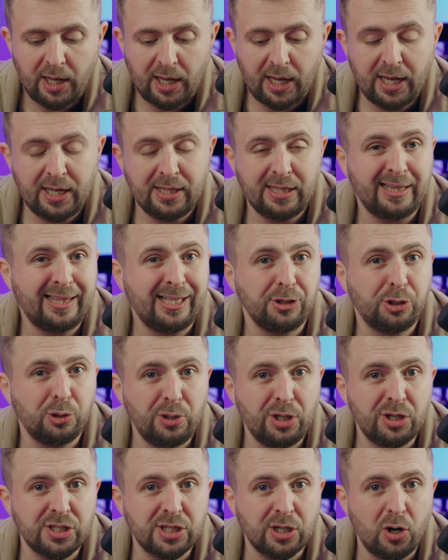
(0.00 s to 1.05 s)
And until two
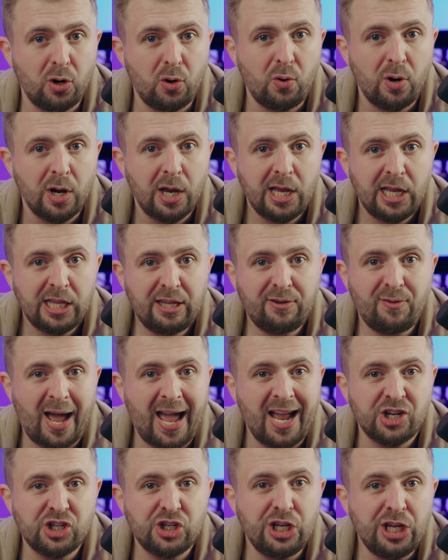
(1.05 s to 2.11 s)
years ago, they
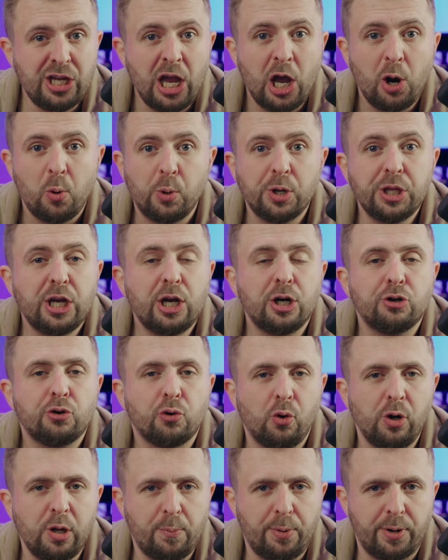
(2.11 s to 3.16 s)
actually were the
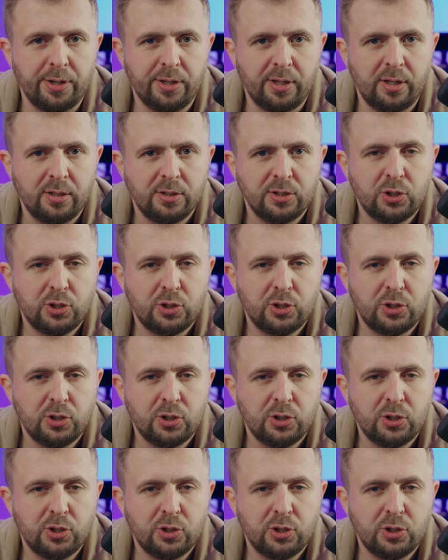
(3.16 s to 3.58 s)
controlling party.